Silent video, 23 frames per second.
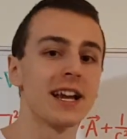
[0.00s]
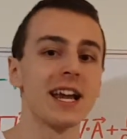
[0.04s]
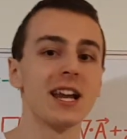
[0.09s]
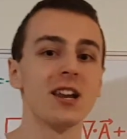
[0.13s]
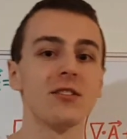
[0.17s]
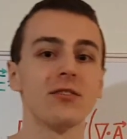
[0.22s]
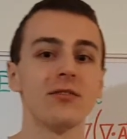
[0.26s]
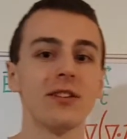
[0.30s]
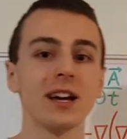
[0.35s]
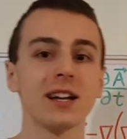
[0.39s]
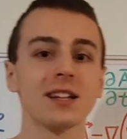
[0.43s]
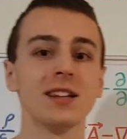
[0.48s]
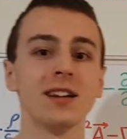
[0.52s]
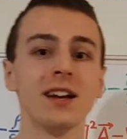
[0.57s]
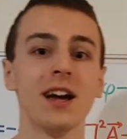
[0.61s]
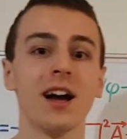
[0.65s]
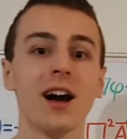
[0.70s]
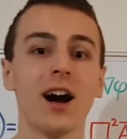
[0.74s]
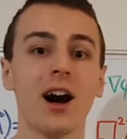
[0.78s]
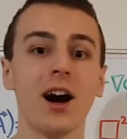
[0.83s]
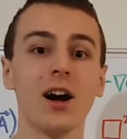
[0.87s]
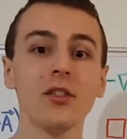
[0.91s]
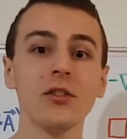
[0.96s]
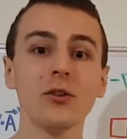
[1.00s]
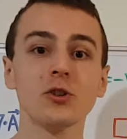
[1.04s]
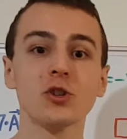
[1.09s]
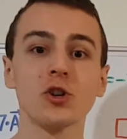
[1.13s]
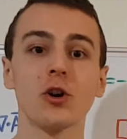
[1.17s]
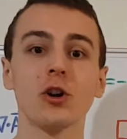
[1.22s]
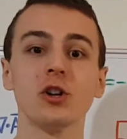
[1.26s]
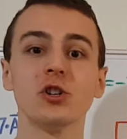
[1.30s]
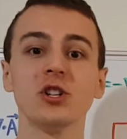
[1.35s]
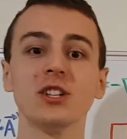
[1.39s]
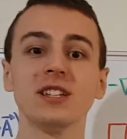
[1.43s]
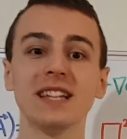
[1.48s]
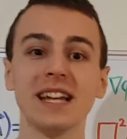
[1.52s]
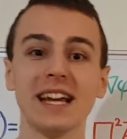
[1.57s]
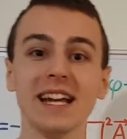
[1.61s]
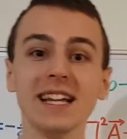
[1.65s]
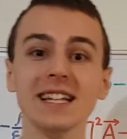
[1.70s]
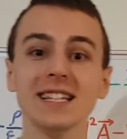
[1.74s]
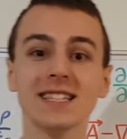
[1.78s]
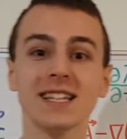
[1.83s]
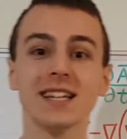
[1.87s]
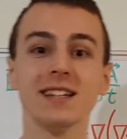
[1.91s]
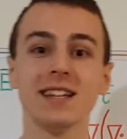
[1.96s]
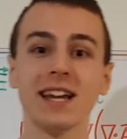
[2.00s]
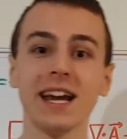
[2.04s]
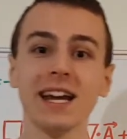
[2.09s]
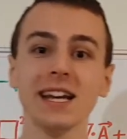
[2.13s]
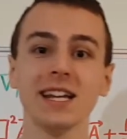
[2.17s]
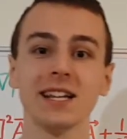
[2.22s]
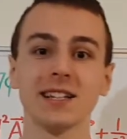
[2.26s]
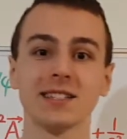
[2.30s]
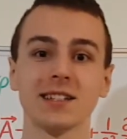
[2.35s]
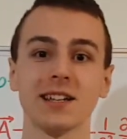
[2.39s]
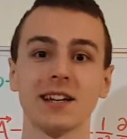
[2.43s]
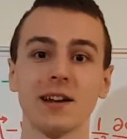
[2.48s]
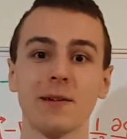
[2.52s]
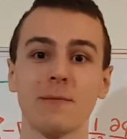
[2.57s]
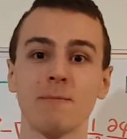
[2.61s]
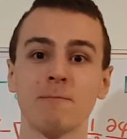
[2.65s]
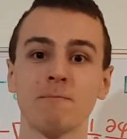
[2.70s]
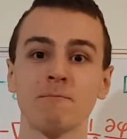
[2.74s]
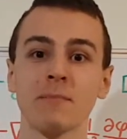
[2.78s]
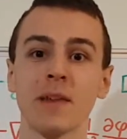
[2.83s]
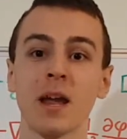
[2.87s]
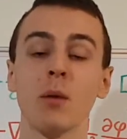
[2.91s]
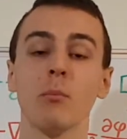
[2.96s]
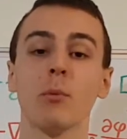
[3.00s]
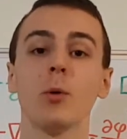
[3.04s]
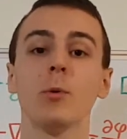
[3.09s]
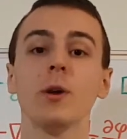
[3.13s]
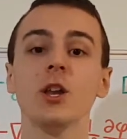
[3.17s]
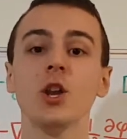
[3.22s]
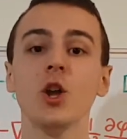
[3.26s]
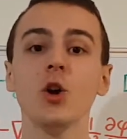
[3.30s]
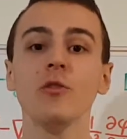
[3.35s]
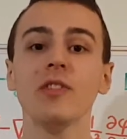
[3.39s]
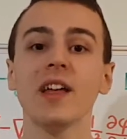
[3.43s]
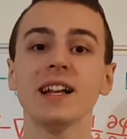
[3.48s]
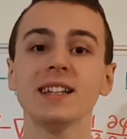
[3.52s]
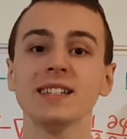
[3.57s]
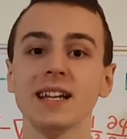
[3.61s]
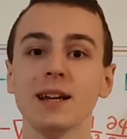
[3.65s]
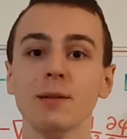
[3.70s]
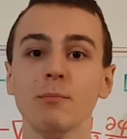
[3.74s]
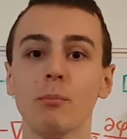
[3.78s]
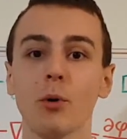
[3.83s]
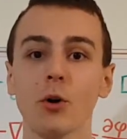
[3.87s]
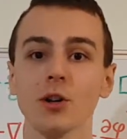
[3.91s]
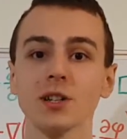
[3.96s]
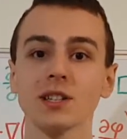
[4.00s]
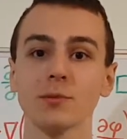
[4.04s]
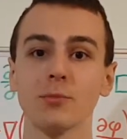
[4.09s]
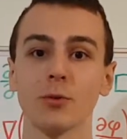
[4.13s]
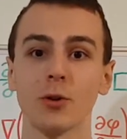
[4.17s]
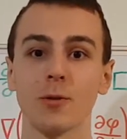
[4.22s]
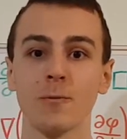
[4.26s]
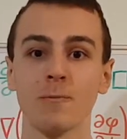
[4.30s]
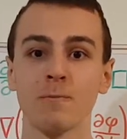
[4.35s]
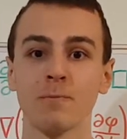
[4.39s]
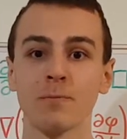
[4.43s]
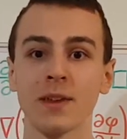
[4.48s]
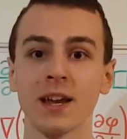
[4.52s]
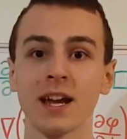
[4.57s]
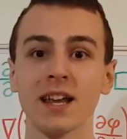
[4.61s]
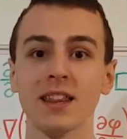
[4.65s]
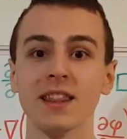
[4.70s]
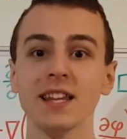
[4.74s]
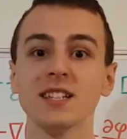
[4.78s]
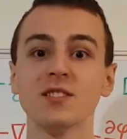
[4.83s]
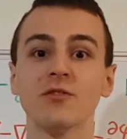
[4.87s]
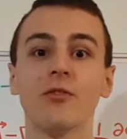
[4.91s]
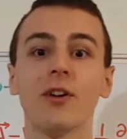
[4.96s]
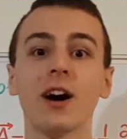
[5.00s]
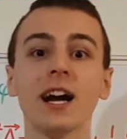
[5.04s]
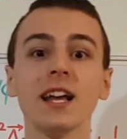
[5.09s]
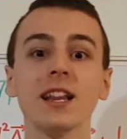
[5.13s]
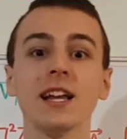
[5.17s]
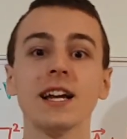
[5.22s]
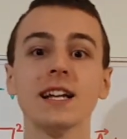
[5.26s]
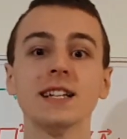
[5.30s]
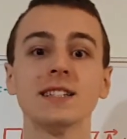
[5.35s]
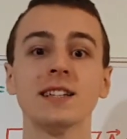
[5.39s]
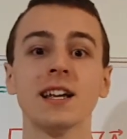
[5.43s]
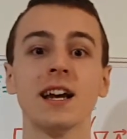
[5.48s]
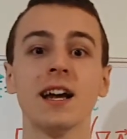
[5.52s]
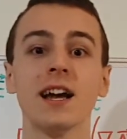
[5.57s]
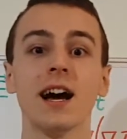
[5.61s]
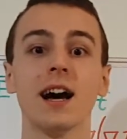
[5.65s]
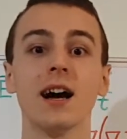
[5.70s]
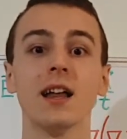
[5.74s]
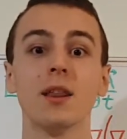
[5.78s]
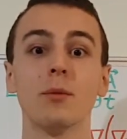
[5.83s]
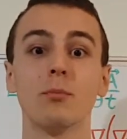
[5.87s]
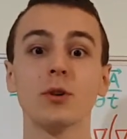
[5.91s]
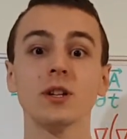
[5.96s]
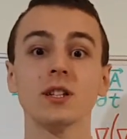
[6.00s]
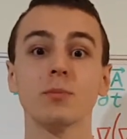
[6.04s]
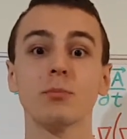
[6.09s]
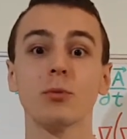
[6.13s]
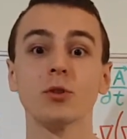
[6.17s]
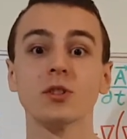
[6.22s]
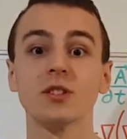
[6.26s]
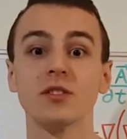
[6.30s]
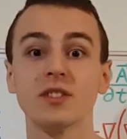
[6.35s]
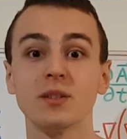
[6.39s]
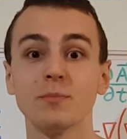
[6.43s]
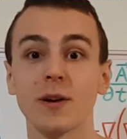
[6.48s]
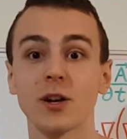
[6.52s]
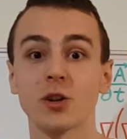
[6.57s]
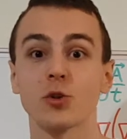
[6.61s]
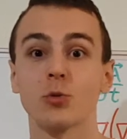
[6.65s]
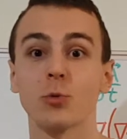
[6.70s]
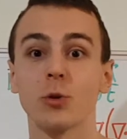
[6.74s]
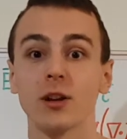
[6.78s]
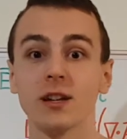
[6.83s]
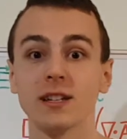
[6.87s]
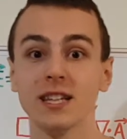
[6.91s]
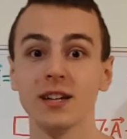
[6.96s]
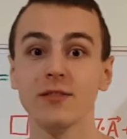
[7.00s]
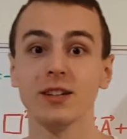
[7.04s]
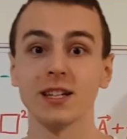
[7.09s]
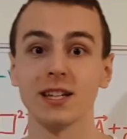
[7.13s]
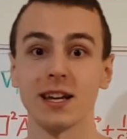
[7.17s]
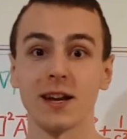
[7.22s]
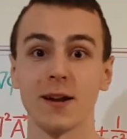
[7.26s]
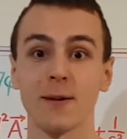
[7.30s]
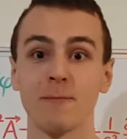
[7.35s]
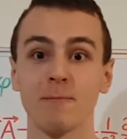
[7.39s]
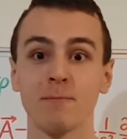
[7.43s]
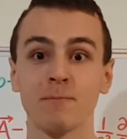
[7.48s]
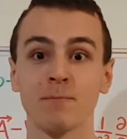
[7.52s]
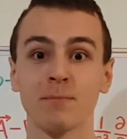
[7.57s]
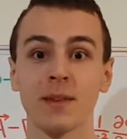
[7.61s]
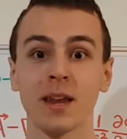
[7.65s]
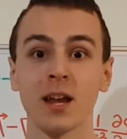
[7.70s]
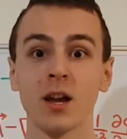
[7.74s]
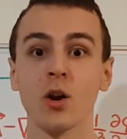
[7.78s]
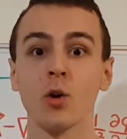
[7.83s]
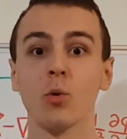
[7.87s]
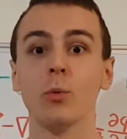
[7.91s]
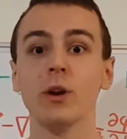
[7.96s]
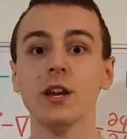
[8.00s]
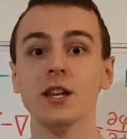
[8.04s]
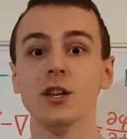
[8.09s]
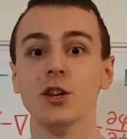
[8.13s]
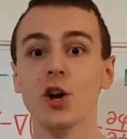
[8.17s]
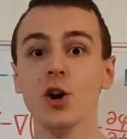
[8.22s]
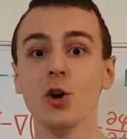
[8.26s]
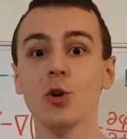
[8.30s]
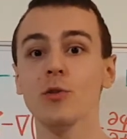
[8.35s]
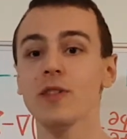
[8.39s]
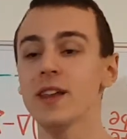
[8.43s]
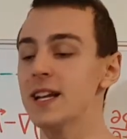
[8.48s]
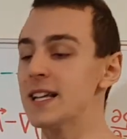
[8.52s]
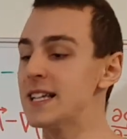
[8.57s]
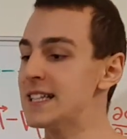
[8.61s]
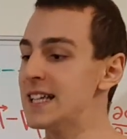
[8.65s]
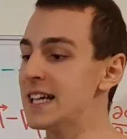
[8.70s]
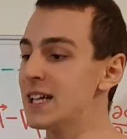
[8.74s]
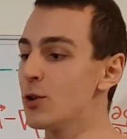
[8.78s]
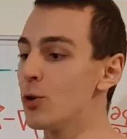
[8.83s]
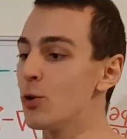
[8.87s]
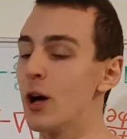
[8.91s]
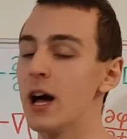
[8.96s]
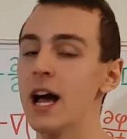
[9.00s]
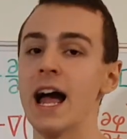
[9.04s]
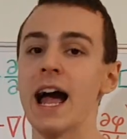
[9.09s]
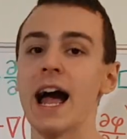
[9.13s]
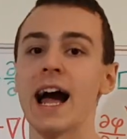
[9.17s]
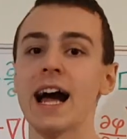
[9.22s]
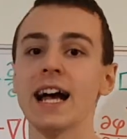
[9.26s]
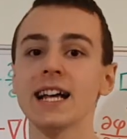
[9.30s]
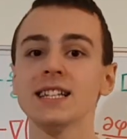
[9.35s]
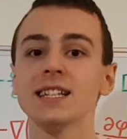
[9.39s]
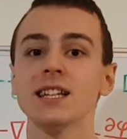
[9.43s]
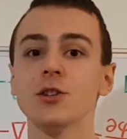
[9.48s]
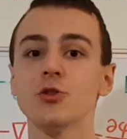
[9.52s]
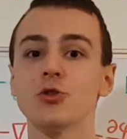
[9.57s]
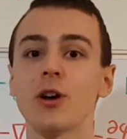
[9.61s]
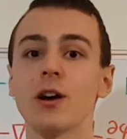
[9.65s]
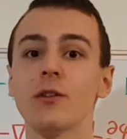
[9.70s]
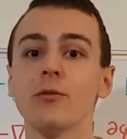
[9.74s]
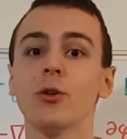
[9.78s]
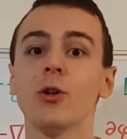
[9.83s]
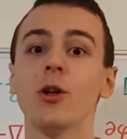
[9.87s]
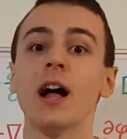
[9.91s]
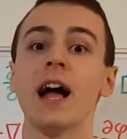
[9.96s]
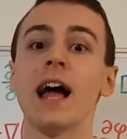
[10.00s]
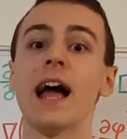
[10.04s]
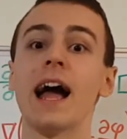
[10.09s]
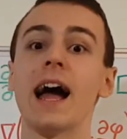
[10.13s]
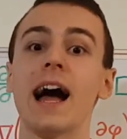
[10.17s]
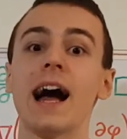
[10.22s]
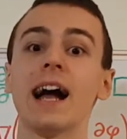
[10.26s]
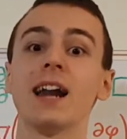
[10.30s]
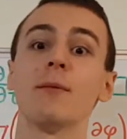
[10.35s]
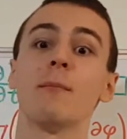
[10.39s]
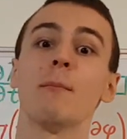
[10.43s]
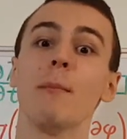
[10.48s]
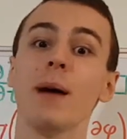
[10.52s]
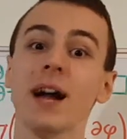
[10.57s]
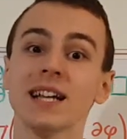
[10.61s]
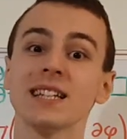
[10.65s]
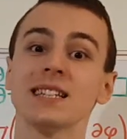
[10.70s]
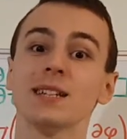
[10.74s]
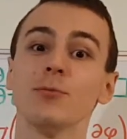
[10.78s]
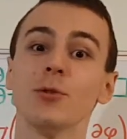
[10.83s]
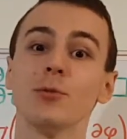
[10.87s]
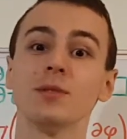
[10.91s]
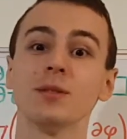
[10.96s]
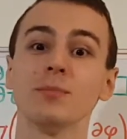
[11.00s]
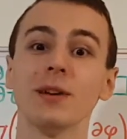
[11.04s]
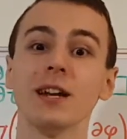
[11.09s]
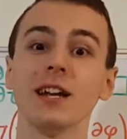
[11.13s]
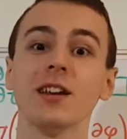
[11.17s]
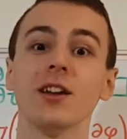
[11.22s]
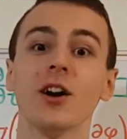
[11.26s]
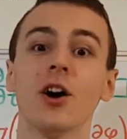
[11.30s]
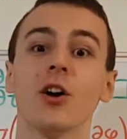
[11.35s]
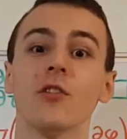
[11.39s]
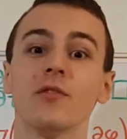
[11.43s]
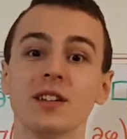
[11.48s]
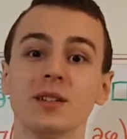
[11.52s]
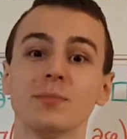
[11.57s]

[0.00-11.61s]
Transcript: can affect other charges instantaneously. But we know that's impossible. This violates uh, the principles of special relativity. We know that a signal has to travel at a maximum speed of the